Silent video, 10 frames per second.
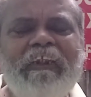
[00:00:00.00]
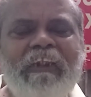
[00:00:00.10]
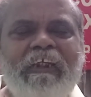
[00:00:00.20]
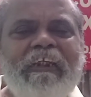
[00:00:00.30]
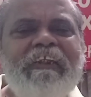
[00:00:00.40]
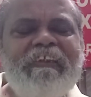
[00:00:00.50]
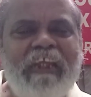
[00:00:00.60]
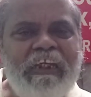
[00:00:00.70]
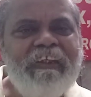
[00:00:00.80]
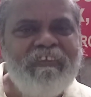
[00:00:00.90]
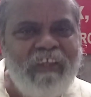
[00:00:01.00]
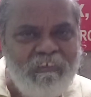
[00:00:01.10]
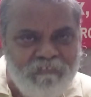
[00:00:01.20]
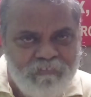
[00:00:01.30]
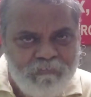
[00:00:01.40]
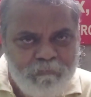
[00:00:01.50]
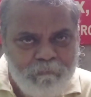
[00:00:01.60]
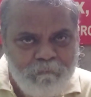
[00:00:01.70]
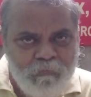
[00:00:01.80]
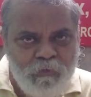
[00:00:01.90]
the crystal itself.
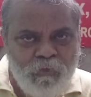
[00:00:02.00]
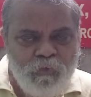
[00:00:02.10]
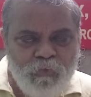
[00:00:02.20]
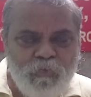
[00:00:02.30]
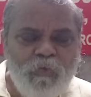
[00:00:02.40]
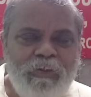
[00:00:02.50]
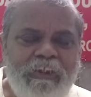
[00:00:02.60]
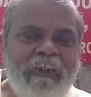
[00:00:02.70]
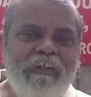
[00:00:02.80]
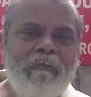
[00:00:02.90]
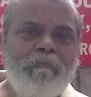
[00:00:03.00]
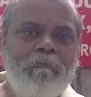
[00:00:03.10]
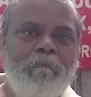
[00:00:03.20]
So here,